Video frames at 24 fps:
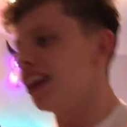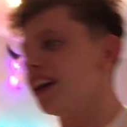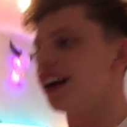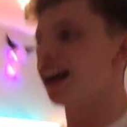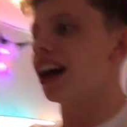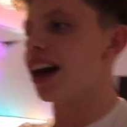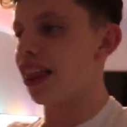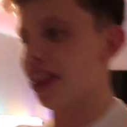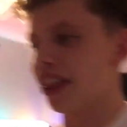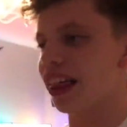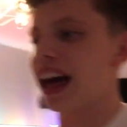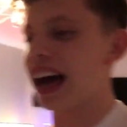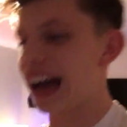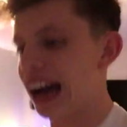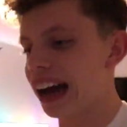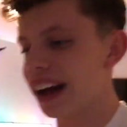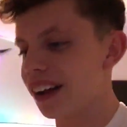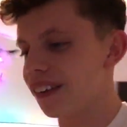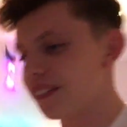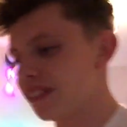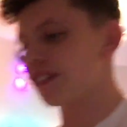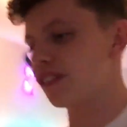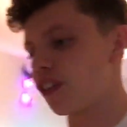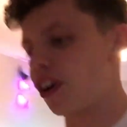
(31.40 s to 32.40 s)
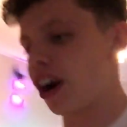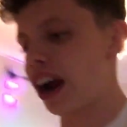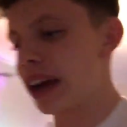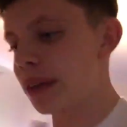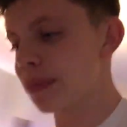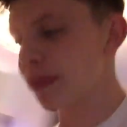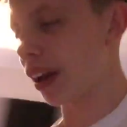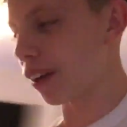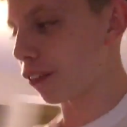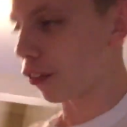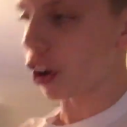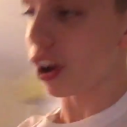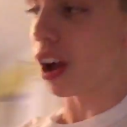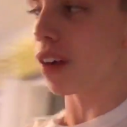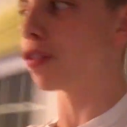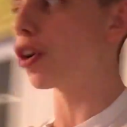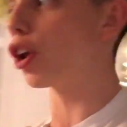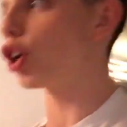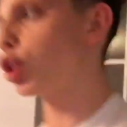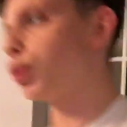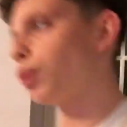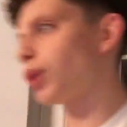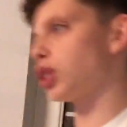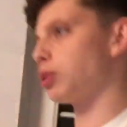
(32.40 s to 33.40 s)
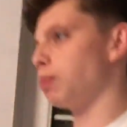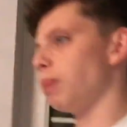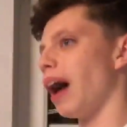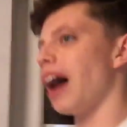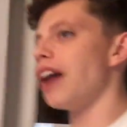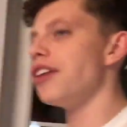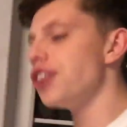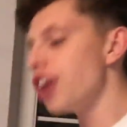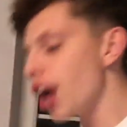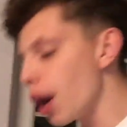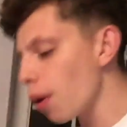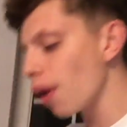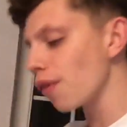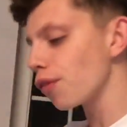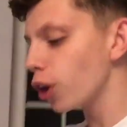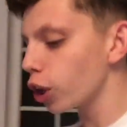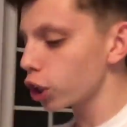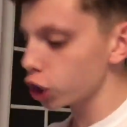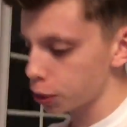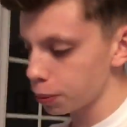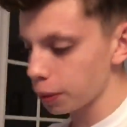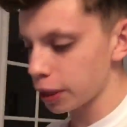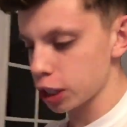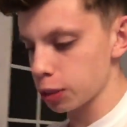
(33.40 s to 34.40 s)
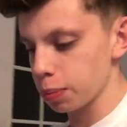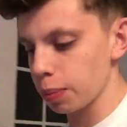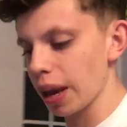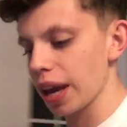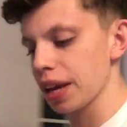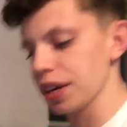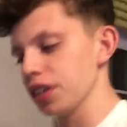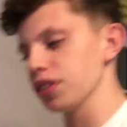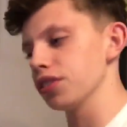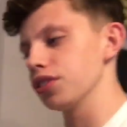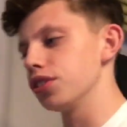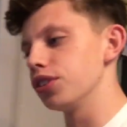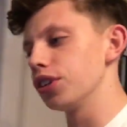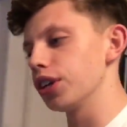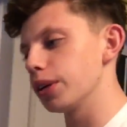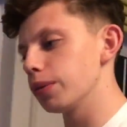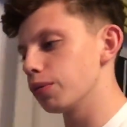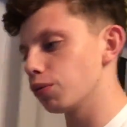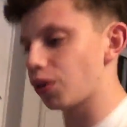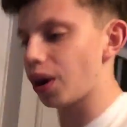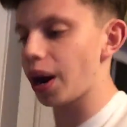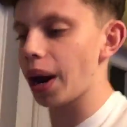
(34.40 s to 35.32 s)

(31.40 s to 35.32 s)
And that, right, I've got some explaining to do,